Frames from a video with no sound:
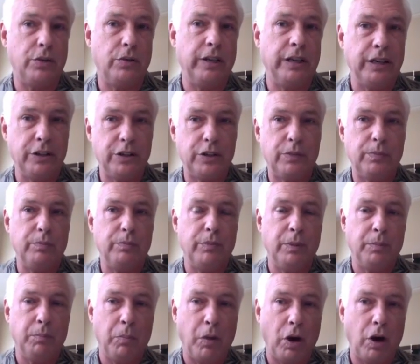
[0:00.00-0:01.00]
It is the
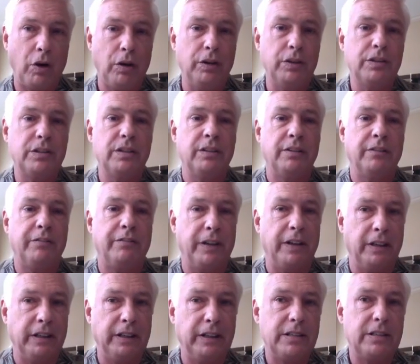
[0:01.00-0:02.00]
Marlins and the
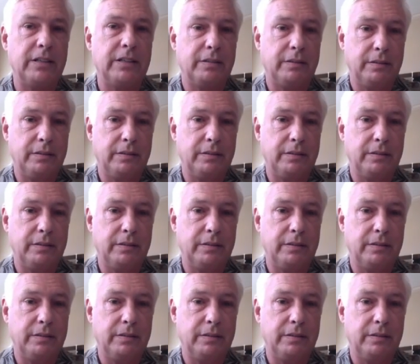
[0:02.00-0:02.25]
Phillies.